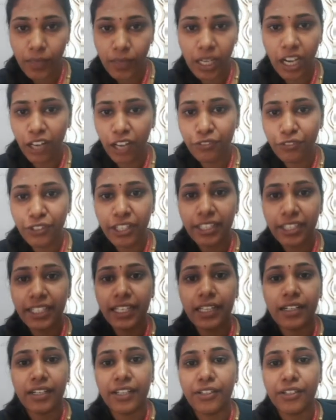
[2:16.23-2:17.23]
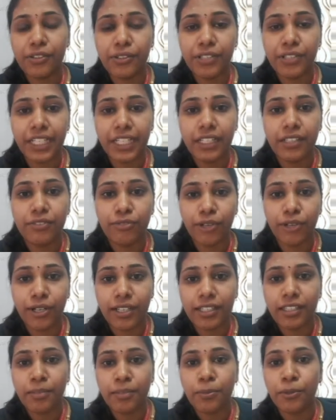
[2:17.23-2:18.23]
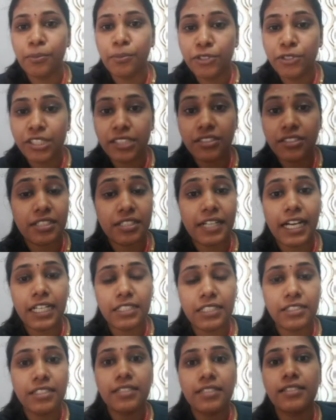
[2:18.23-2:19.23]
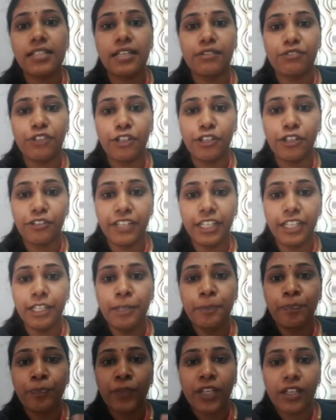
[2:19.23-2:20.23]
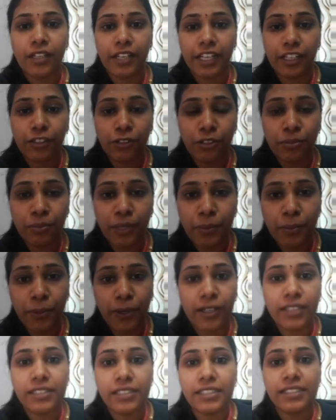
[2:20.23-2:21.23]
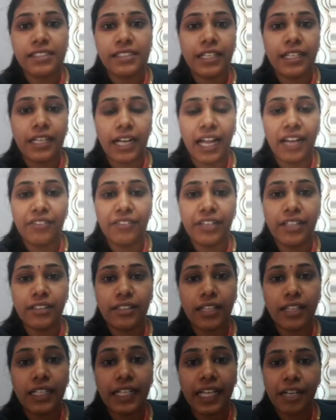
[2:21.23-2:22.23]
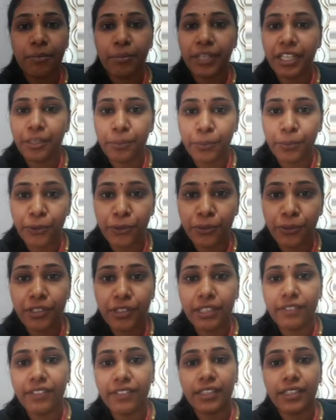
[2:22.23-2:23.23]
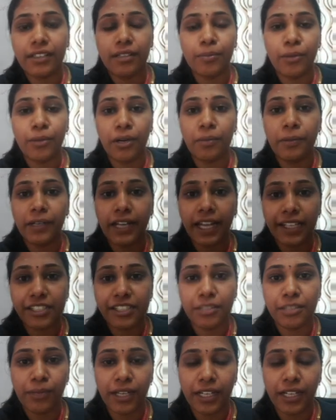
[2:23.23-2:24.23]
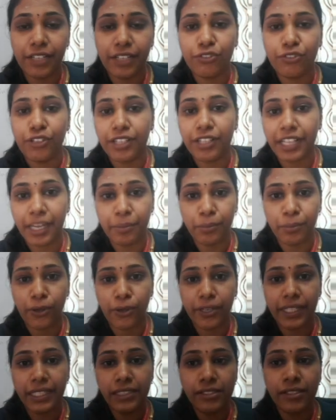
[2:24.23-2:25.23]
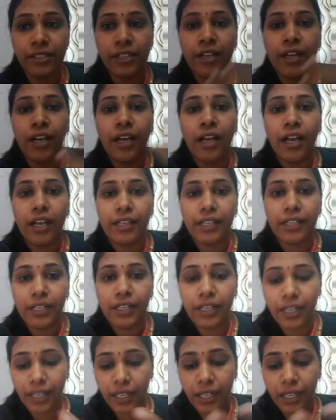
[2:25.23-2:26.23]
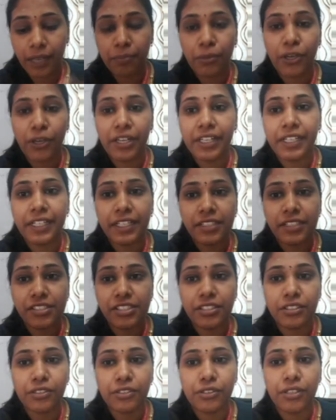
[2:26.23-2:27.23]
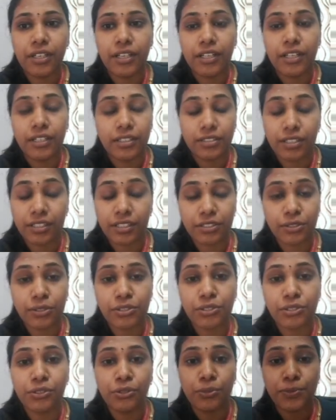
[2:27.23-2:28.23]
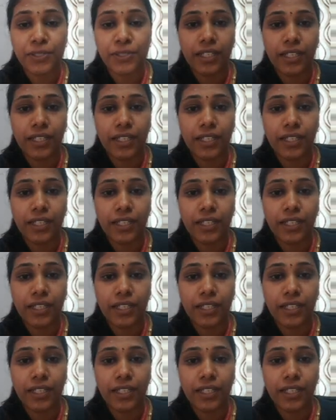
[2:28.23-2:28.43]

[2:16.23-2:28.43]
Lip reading: How far they are recruiting and what are the promotion strategies they are following. Recruitment policies they are having, that can be improved with proper action planning for the employees. Then employee retention resource groups.